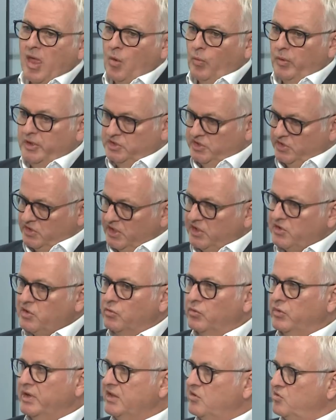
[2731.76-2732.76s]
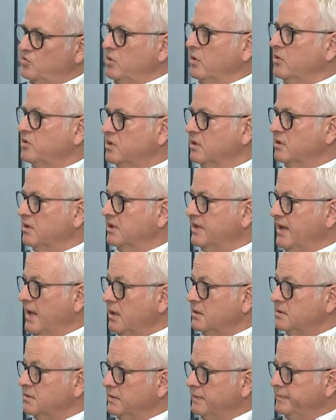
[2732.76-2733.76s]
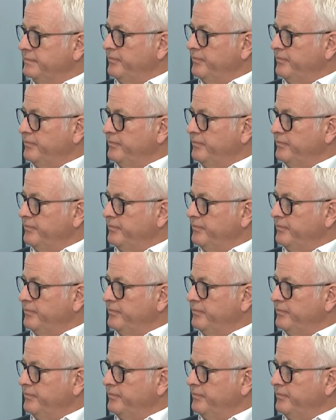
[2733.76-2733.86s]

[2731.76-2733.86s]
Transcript: We just need to restructure the debt,